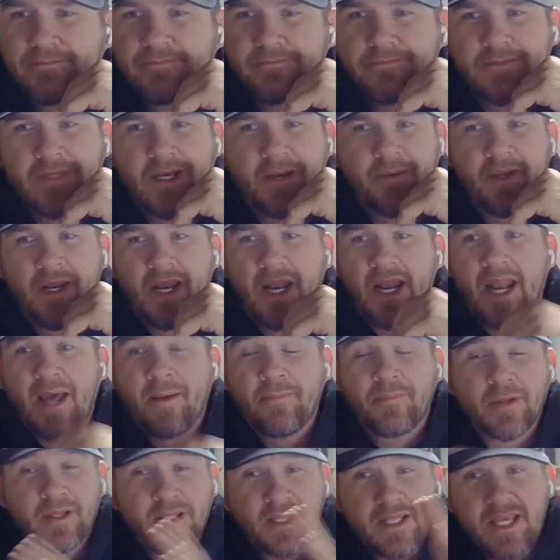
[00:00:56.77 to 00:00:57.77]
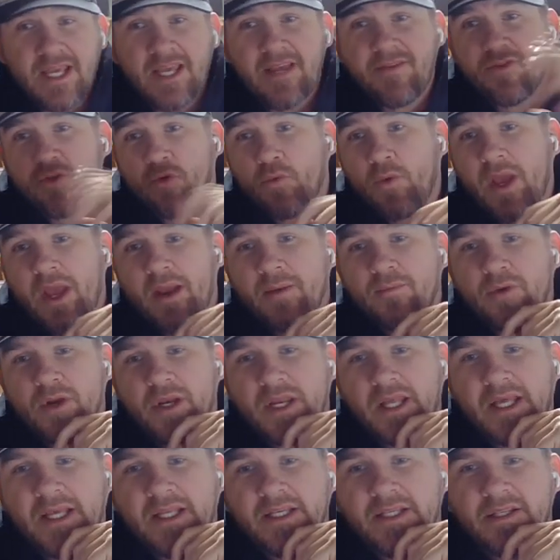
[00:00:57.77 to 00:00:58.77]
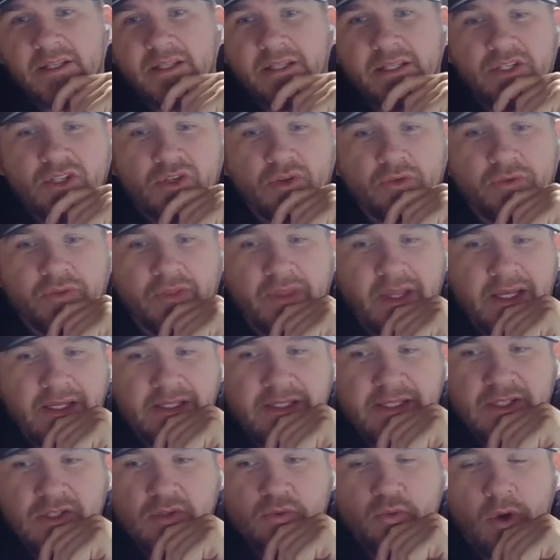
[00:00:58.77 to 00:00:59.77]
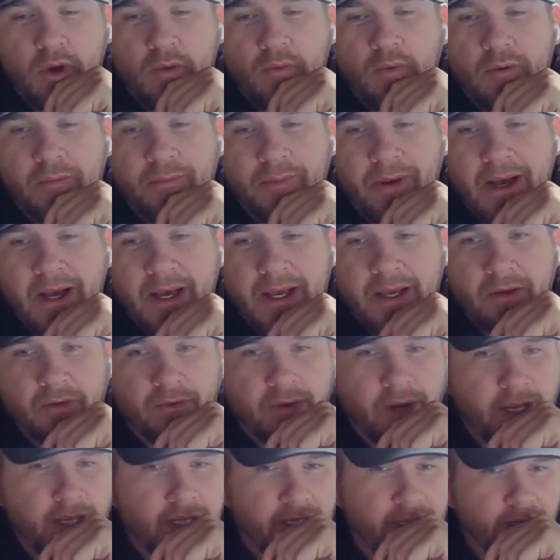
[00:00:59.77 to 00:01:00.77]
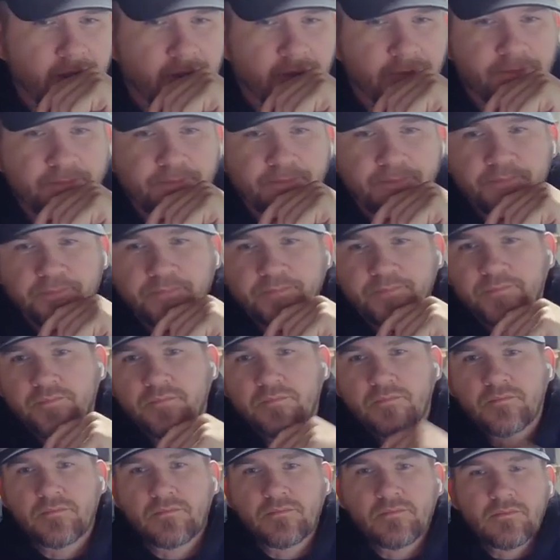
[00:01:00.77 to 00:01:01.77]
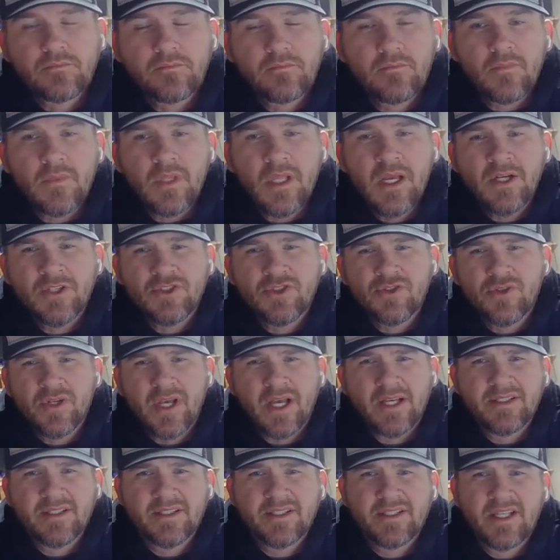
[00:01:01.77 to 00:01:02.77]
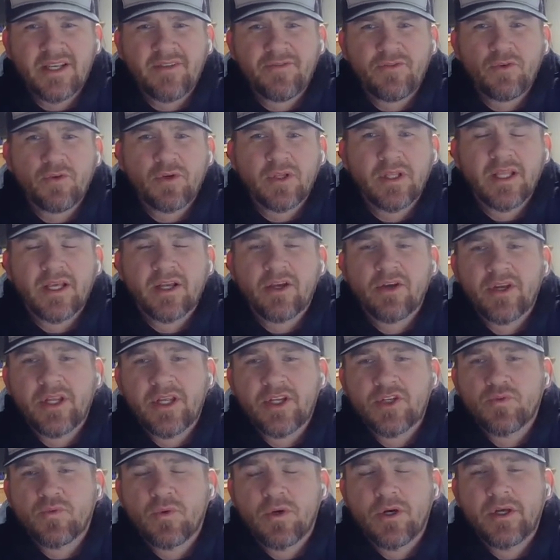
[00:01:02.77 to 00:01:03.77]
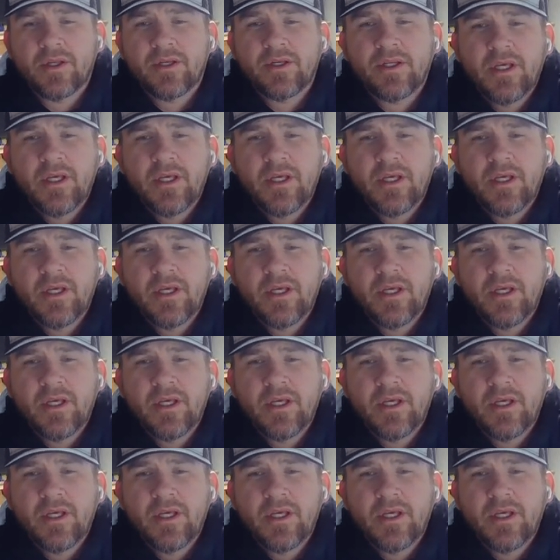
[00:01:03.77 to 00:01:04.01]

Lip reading: I mean, and I believe the way I'm reading into this, so this is what we're buying right here. So you guys see, if you click on each one,